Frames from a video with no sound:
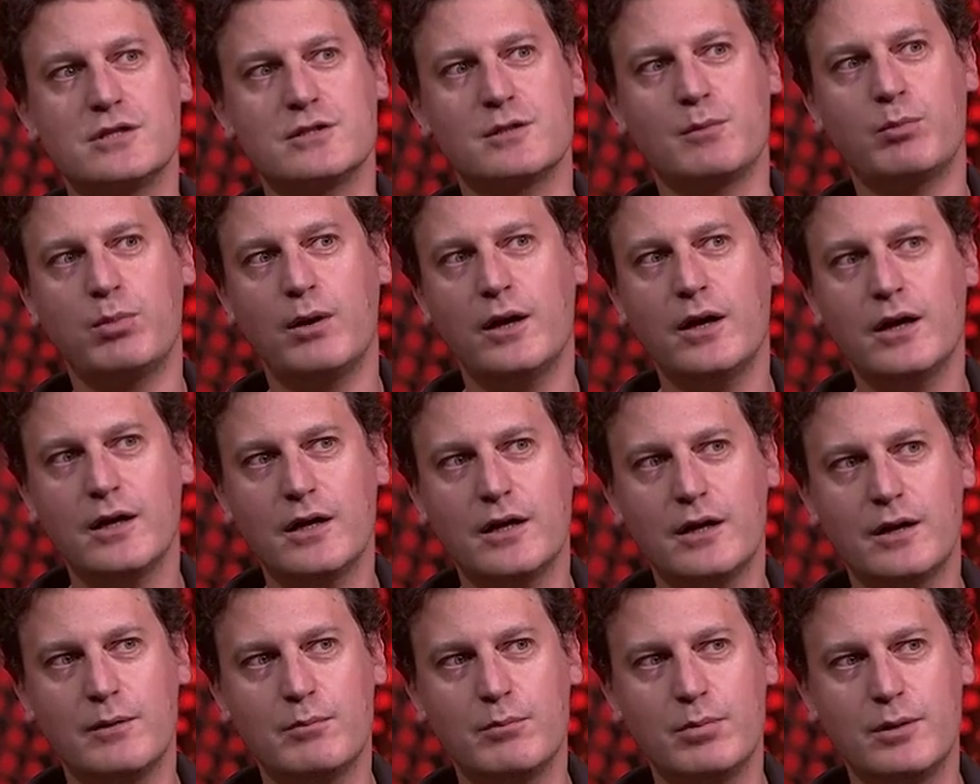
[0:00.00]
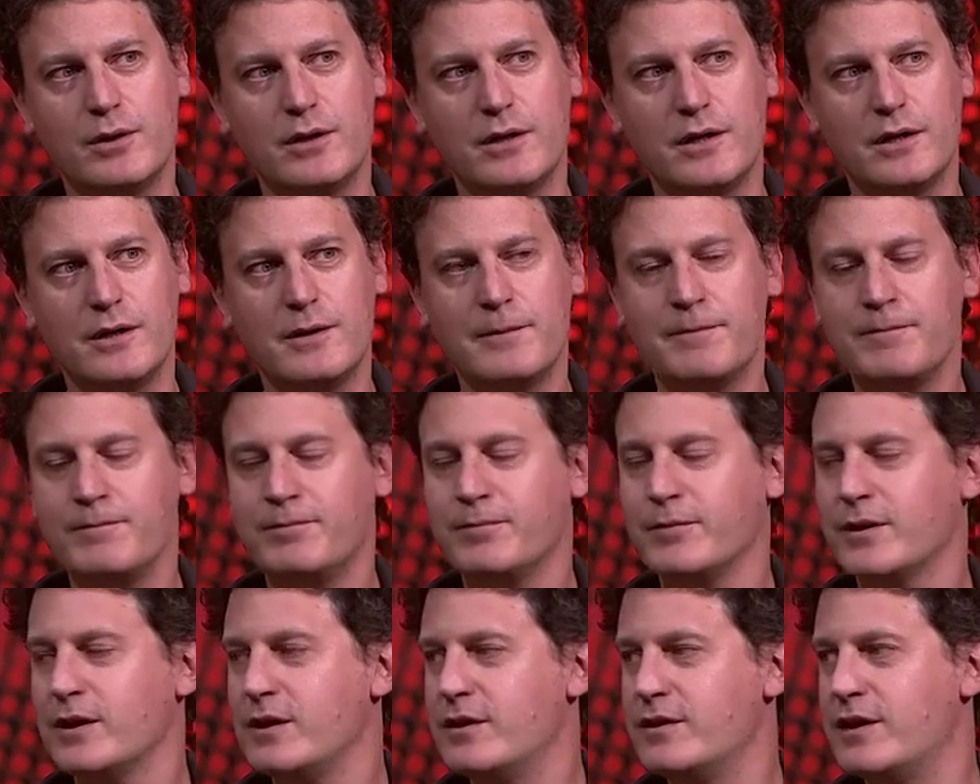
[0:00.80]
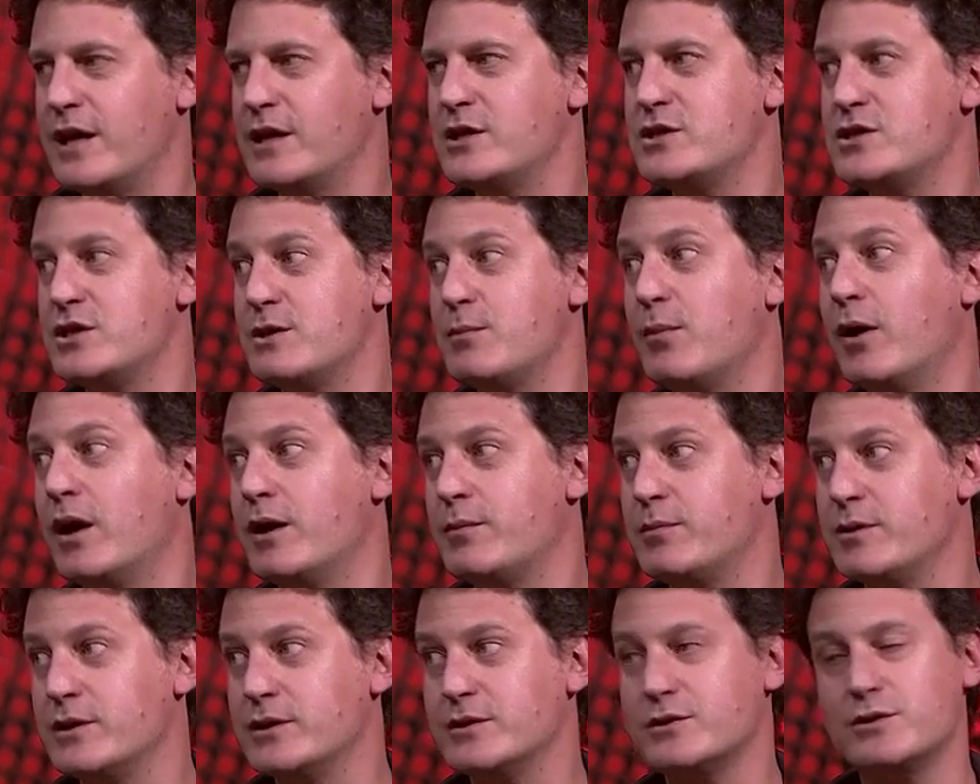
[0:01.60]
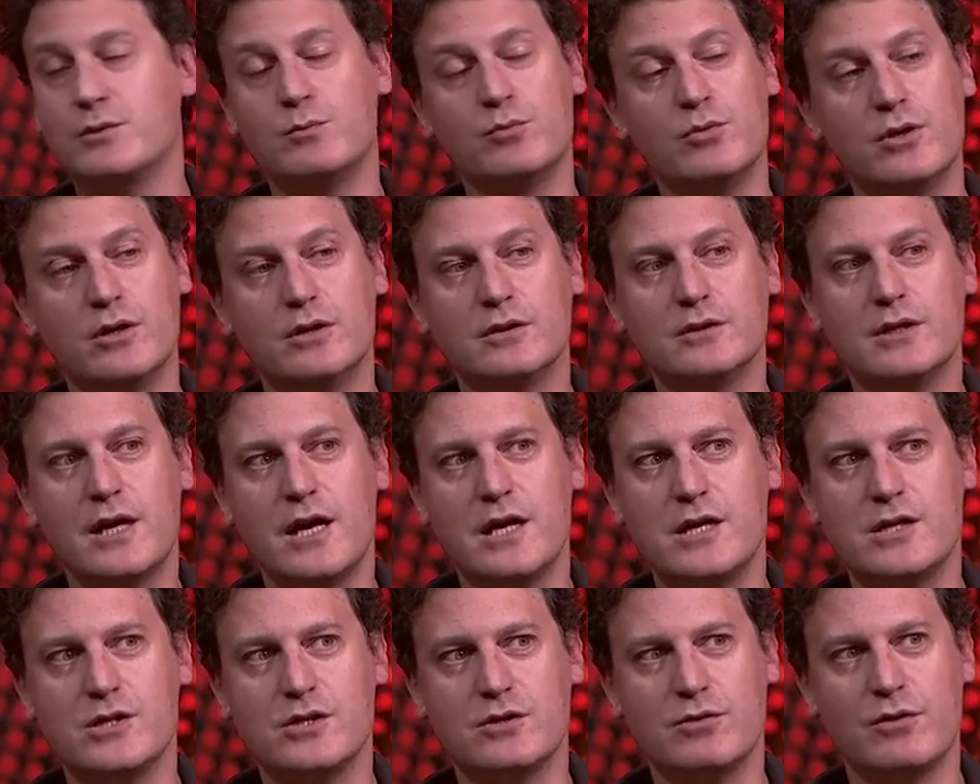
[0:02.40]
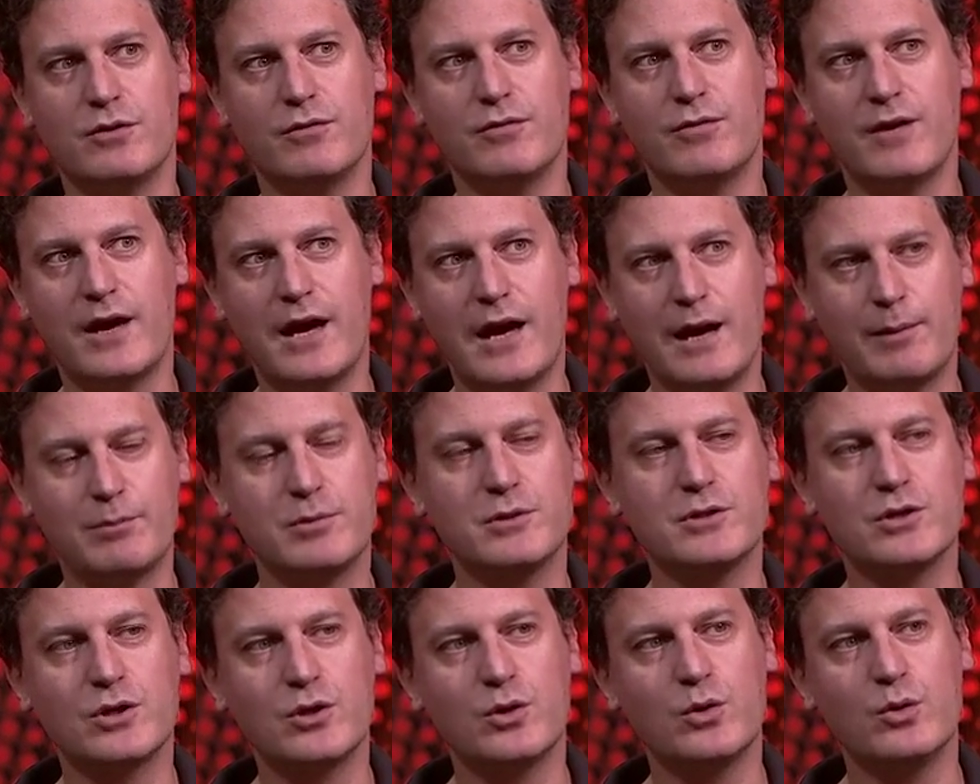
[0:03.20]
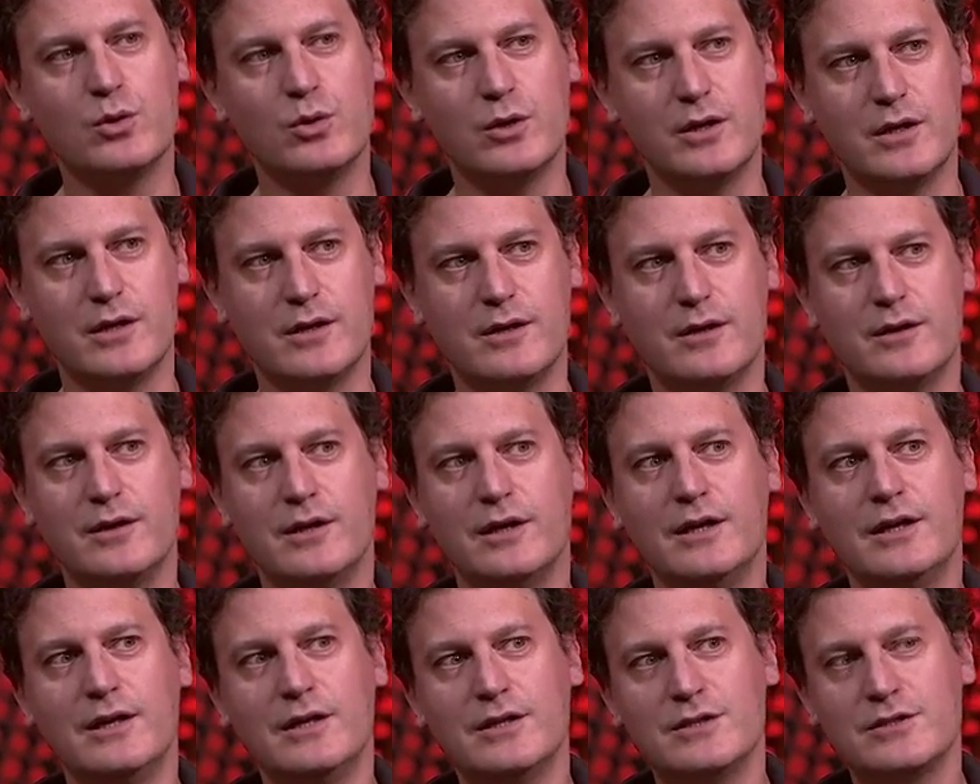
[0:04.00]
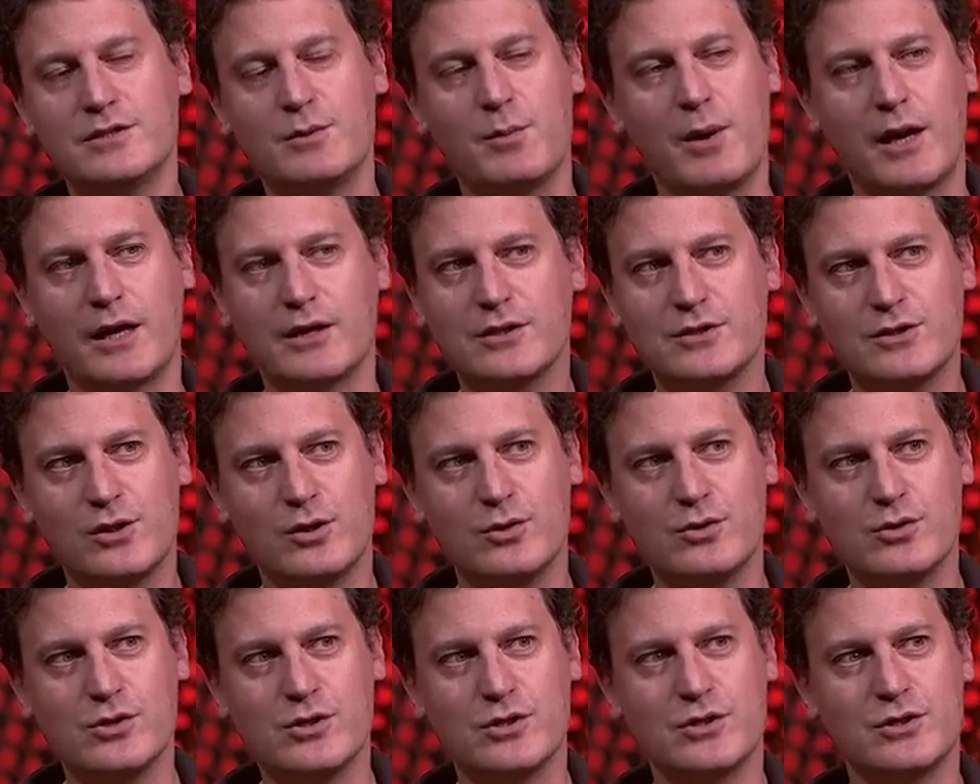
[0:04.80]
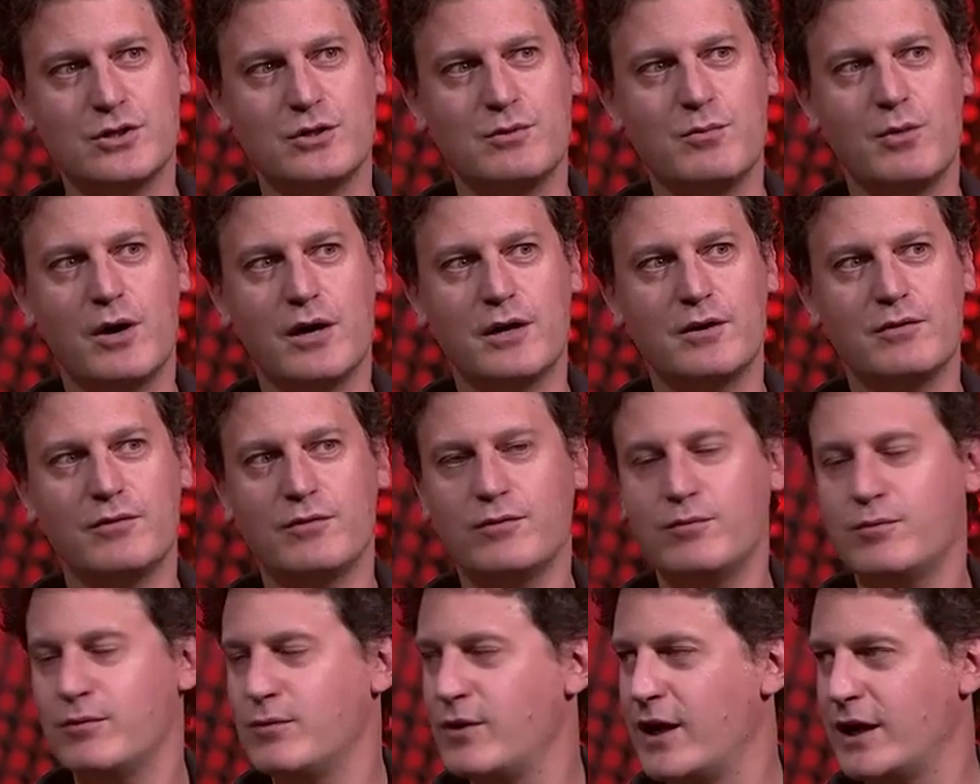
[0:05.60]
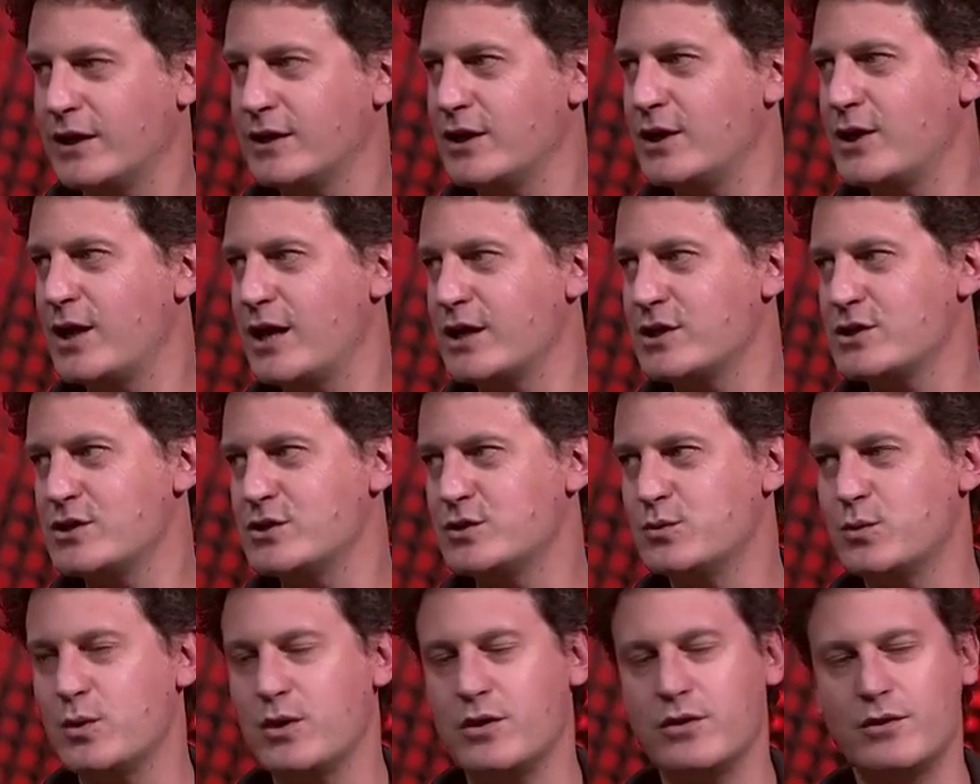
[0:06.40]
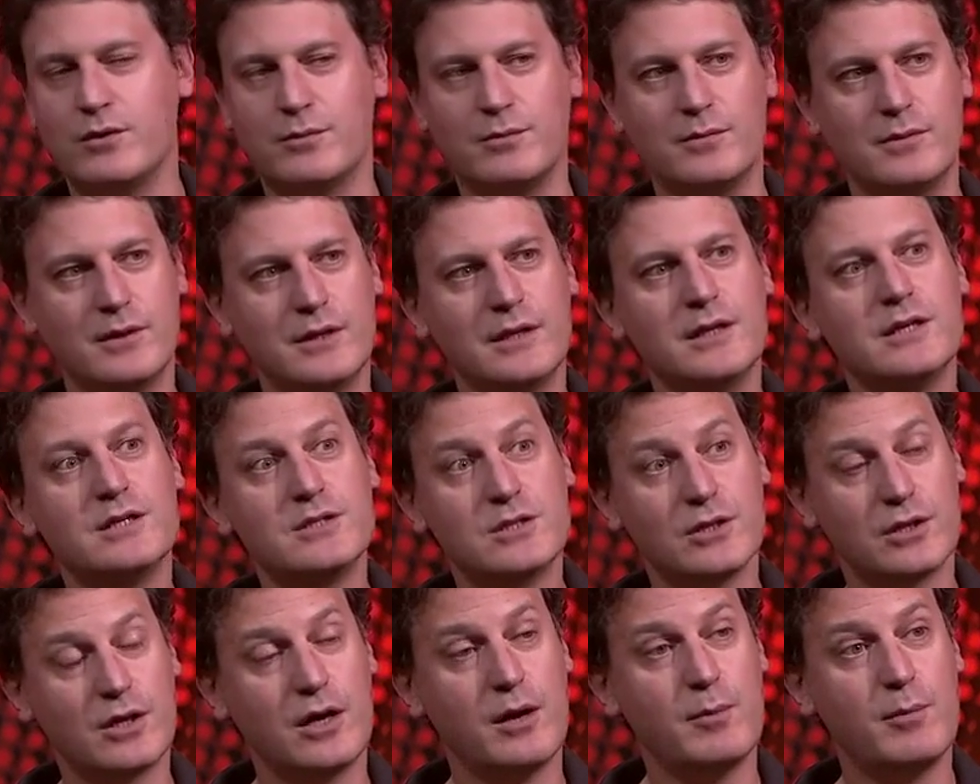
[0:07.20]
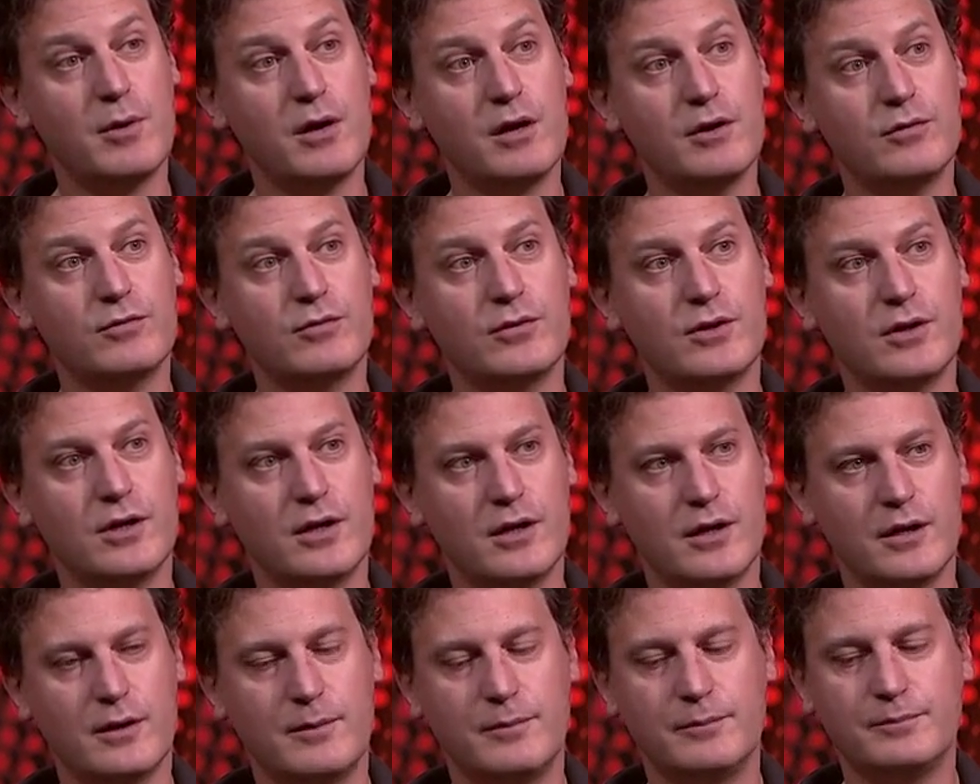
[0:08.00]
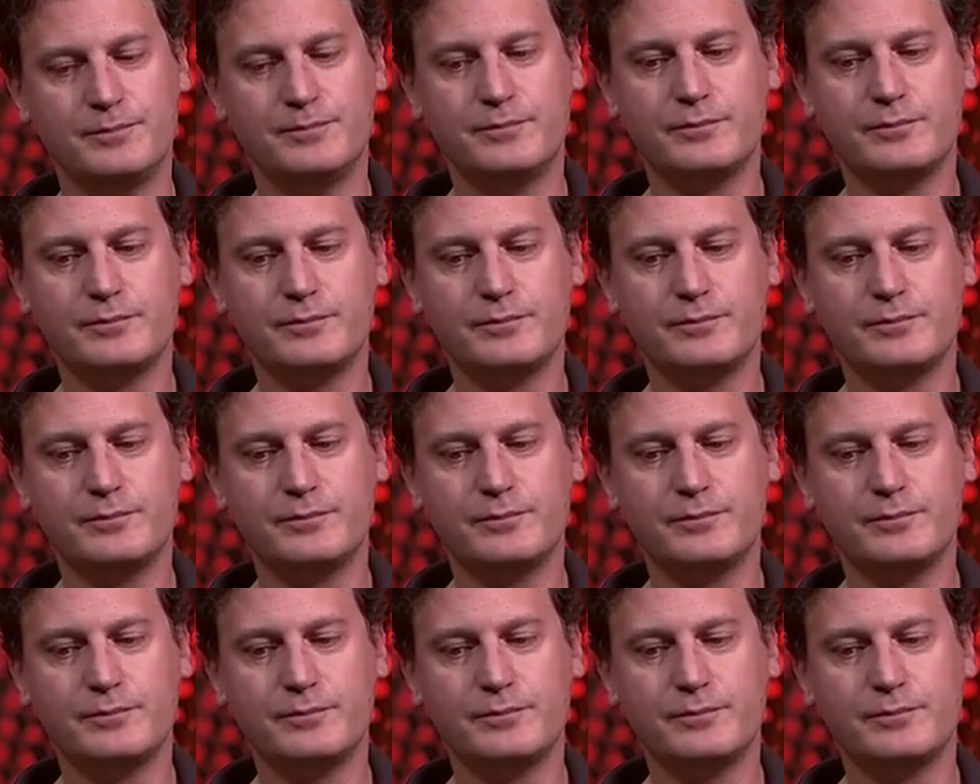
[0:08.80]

supply company, then she might be in some real danger if they happened to call in some ex-soldiers who might have had connections with them to come after her.